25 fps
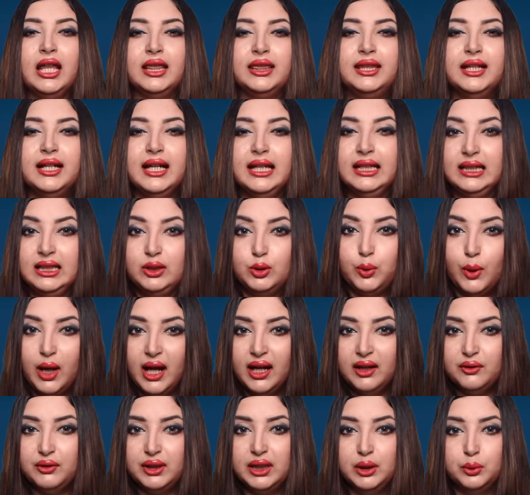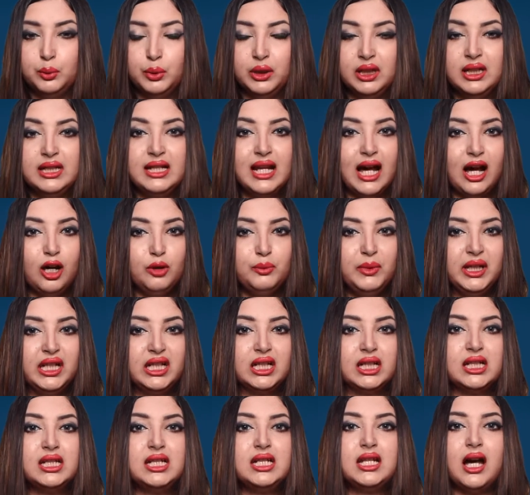The inquiry will now be
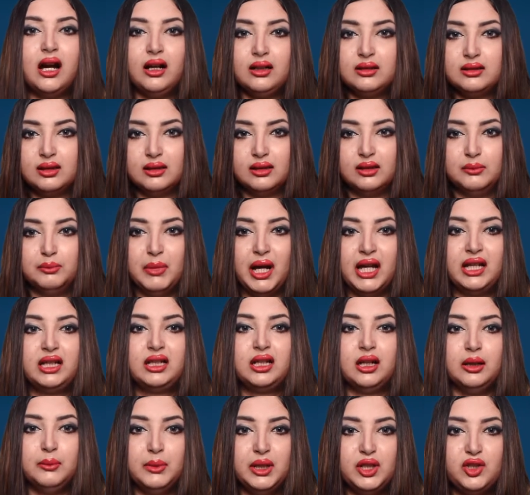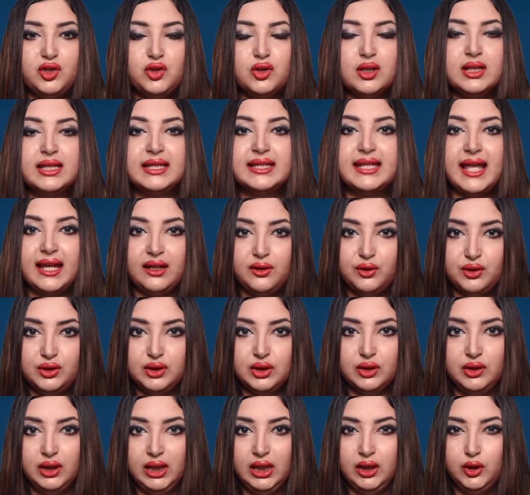conducted by Commissioner
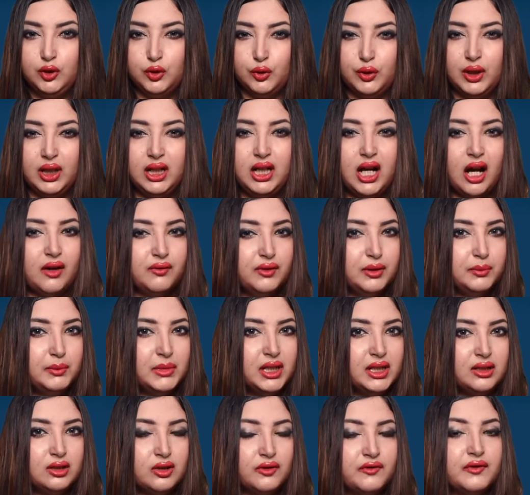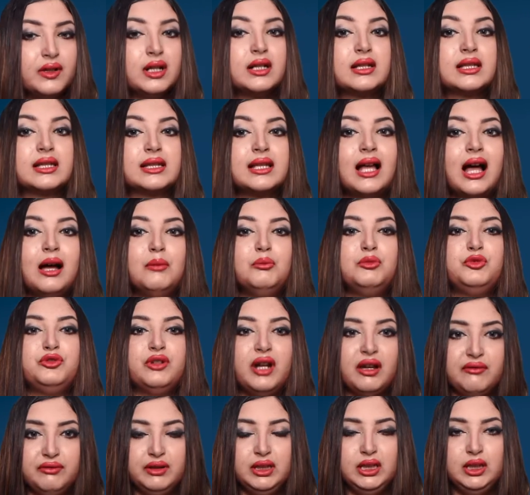Secretary to the Government of Assam
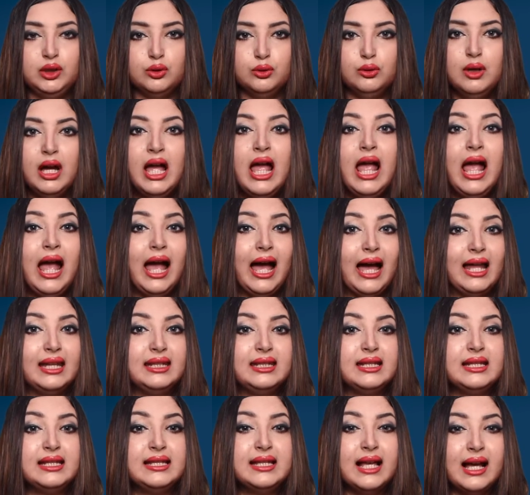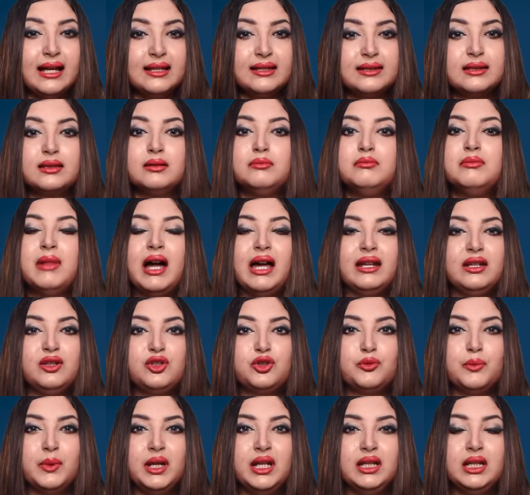Revenue and Disaster
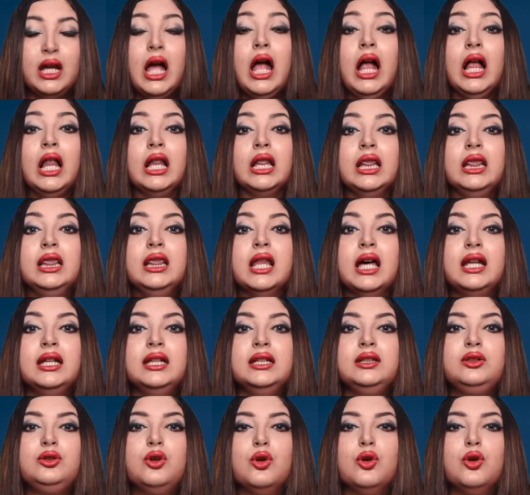Management Lalit